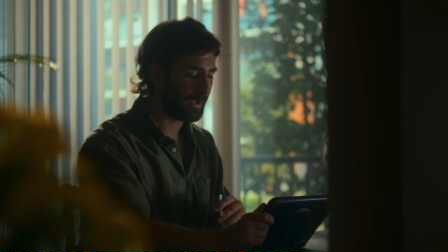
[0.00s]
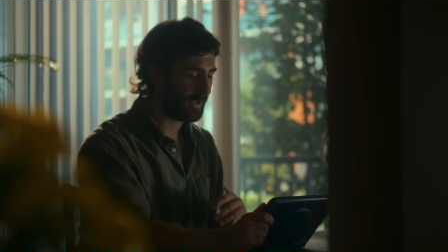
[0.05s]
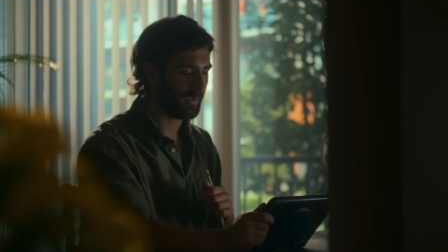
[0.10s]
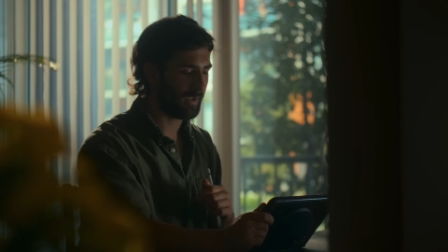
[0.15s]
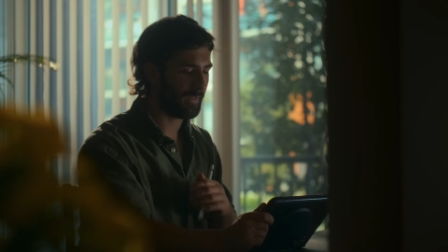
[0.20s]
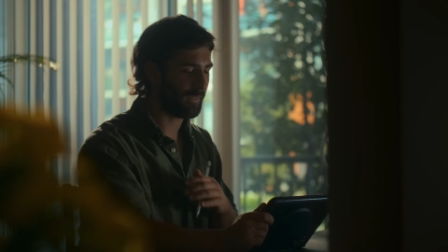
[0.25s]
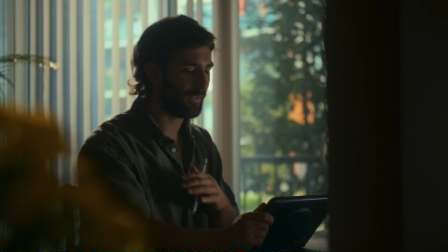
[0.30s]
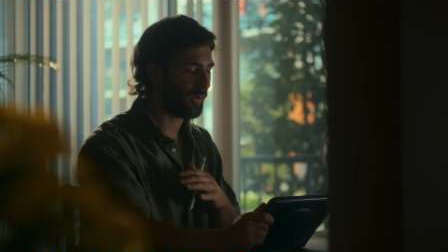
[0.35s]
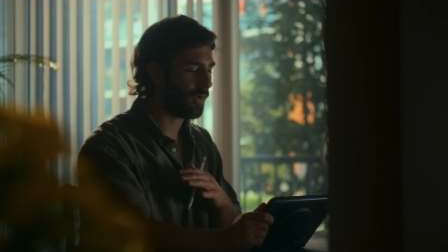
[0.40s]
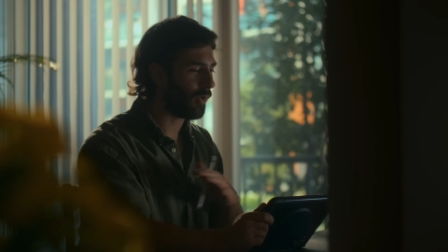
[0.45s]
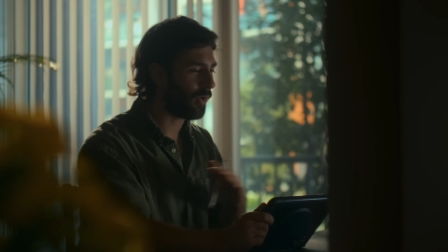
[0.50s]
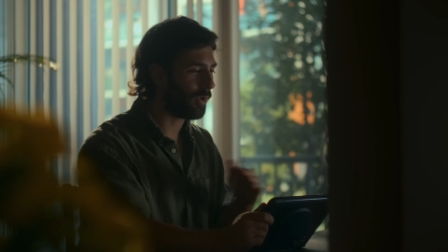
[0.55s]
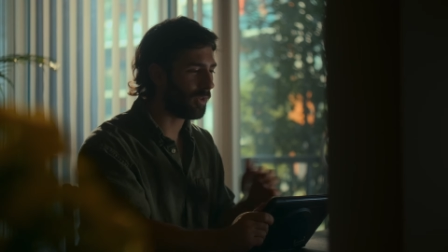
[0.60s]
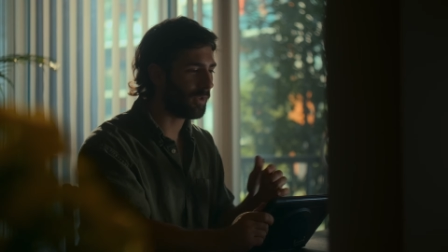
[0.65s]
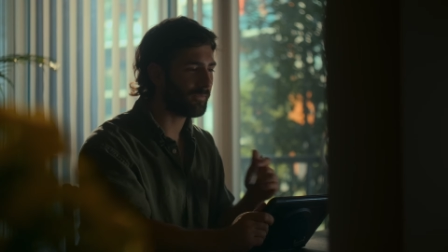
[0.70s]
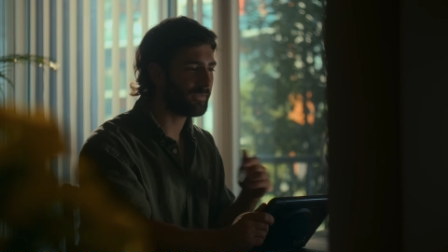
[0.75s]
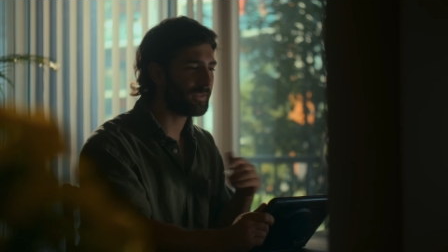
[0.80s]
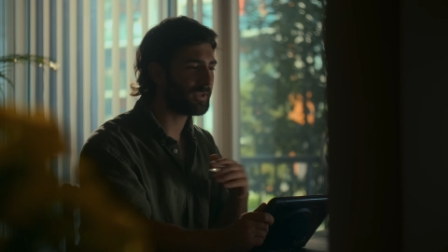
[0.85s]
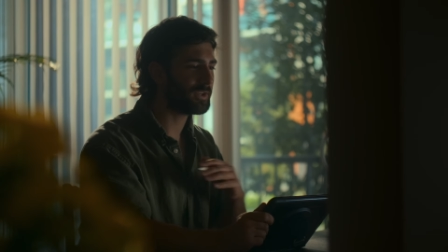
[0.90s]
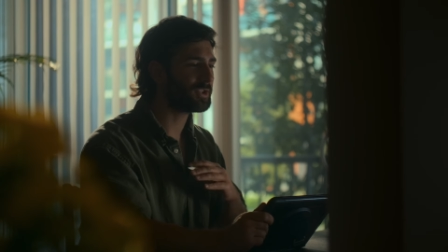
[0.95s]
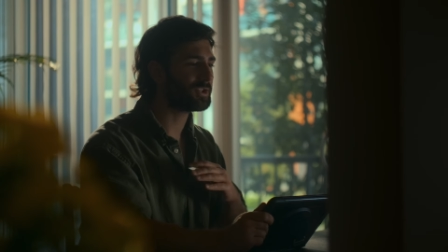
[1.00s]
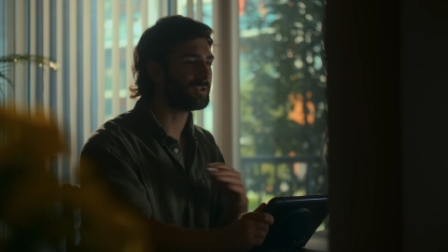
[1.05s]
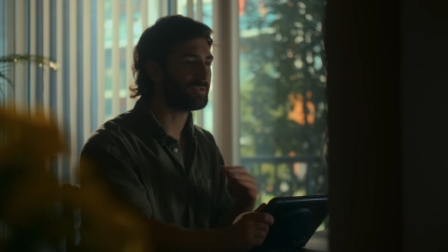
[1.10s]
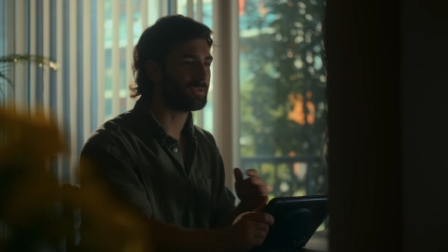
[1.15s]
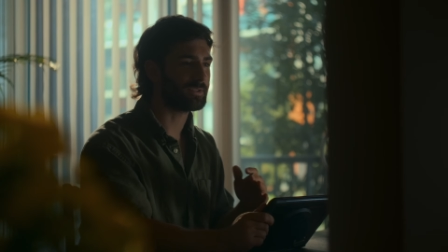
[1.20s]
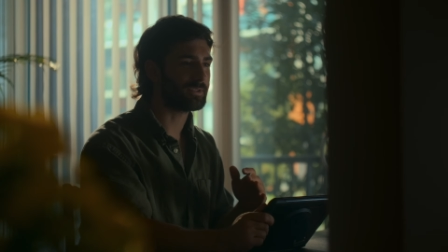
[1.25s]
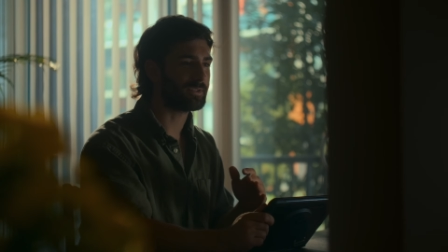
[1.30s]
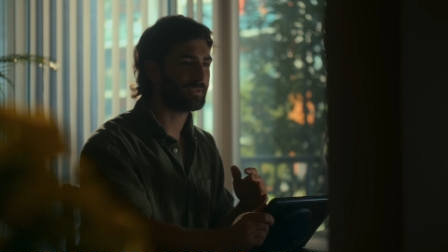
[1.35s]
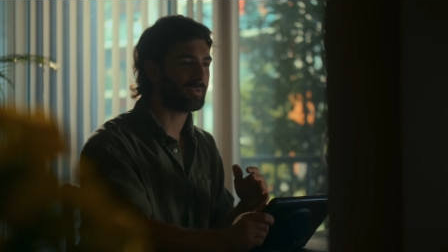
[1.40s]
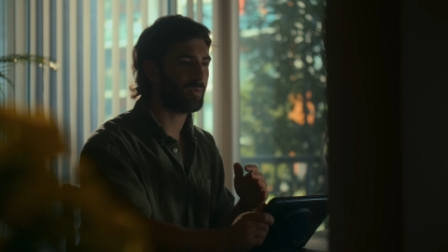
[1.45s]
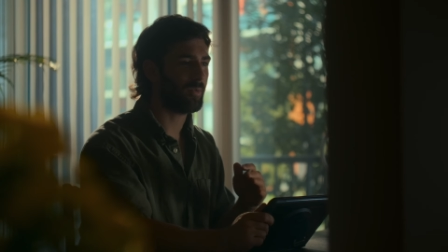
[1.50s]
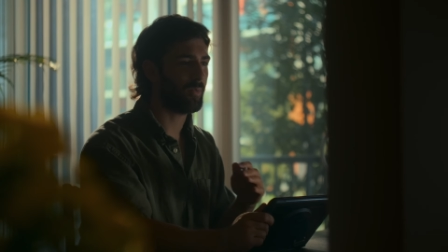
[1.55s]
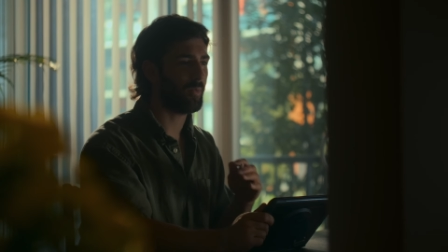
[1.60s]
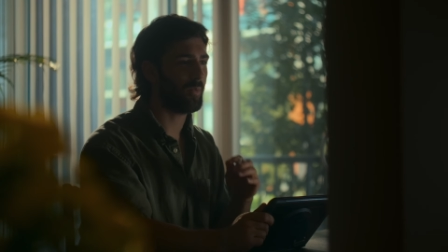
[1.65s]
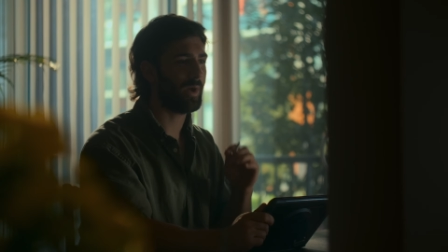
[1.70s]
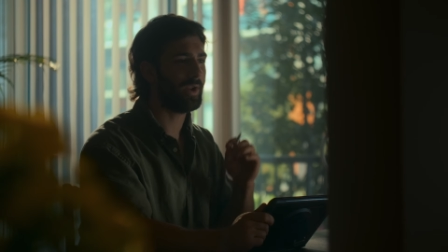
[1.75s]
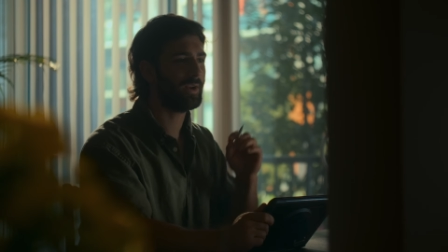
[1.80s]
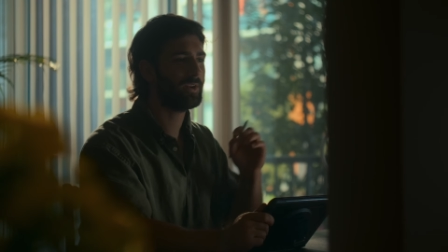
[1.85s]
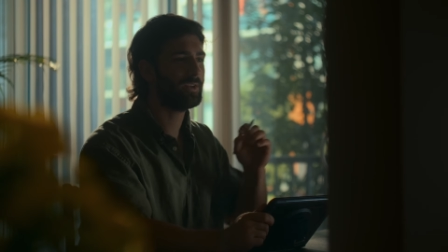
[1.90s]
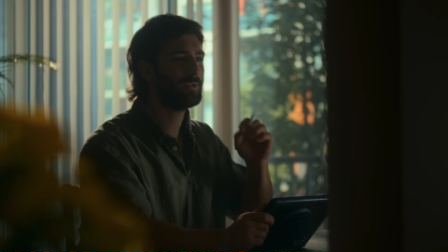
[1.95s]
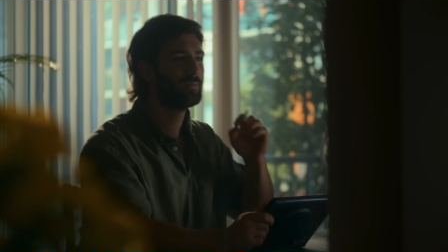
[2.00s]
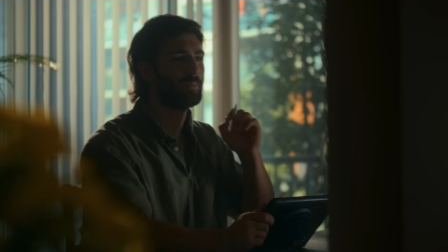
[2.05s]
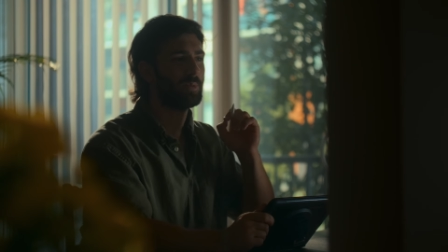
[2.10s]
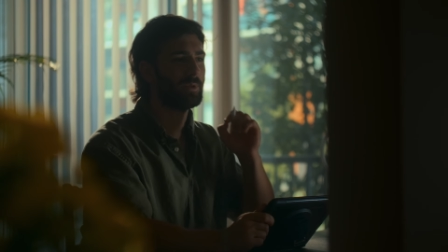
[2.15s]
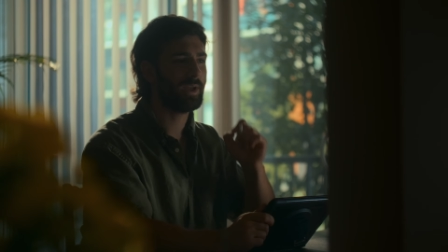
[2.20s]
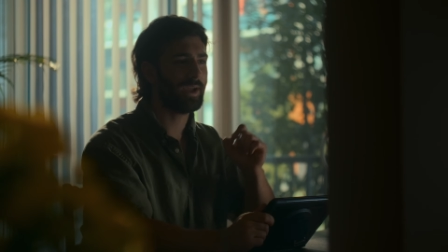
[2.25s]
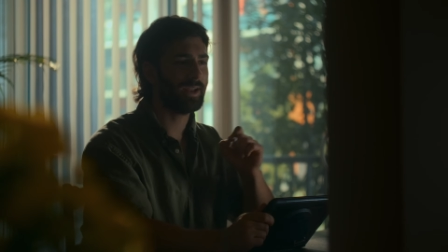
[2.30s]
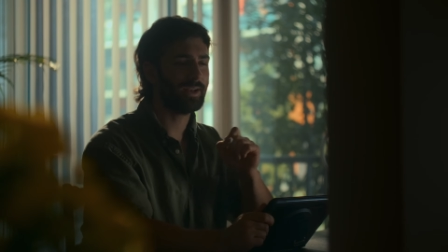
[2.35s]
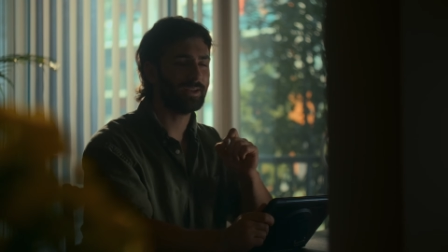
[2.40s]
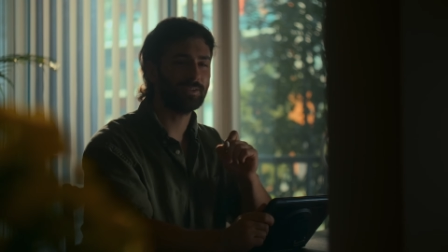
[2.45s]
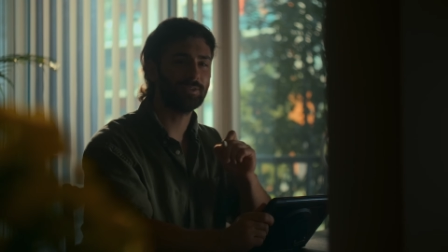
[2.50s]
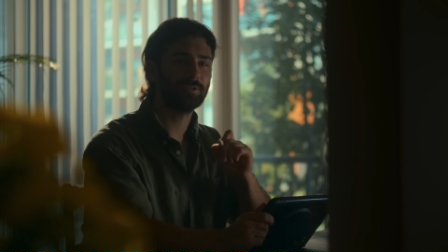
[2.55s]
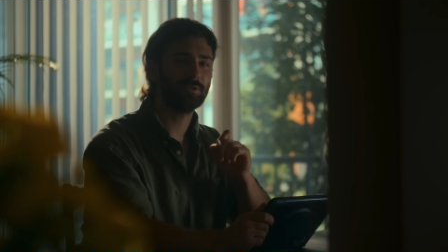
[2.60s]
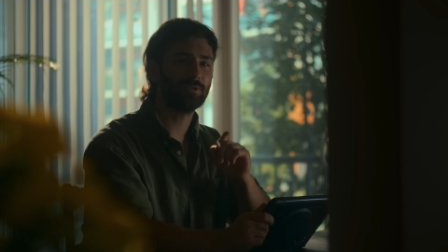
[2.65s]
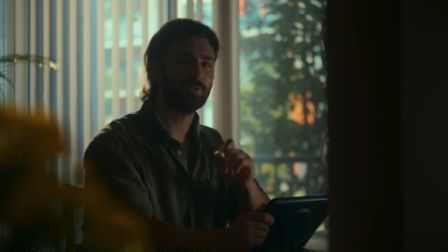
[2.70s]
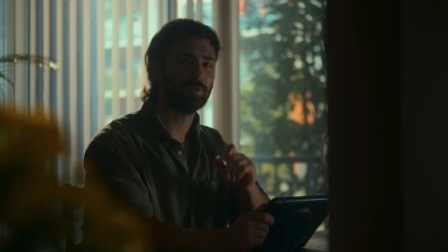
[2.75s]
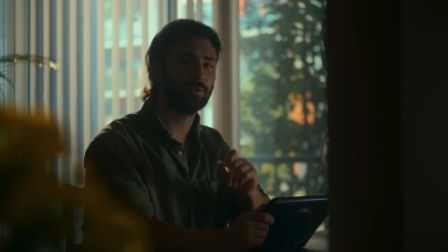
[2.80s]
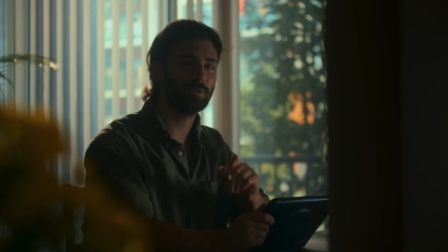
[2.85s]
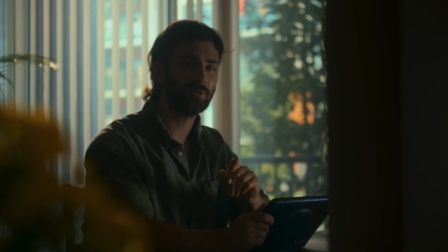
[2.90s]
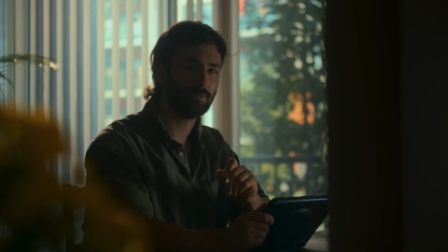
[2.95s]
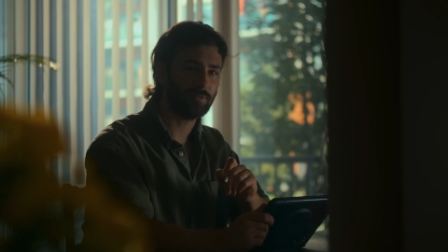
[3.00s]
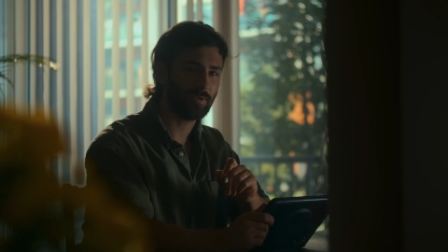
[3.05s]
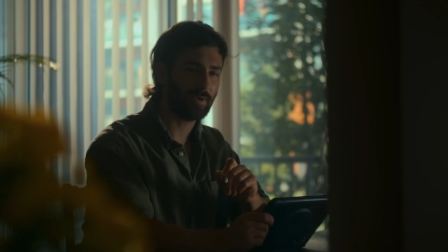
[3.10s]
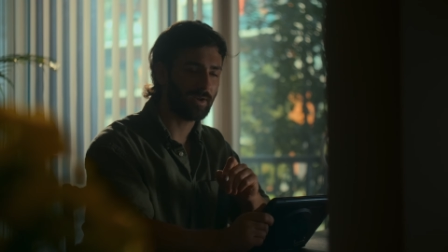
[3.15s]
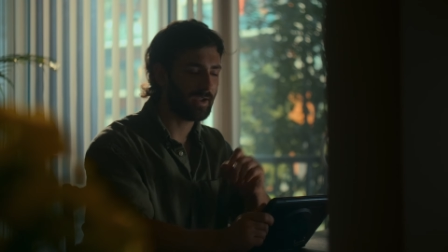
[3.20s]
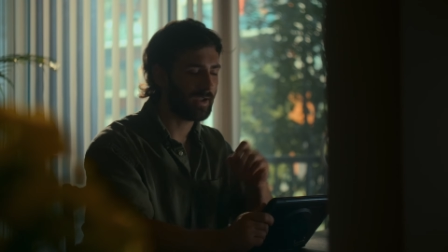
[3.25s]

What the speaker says: and all of the shoots when you're planning to do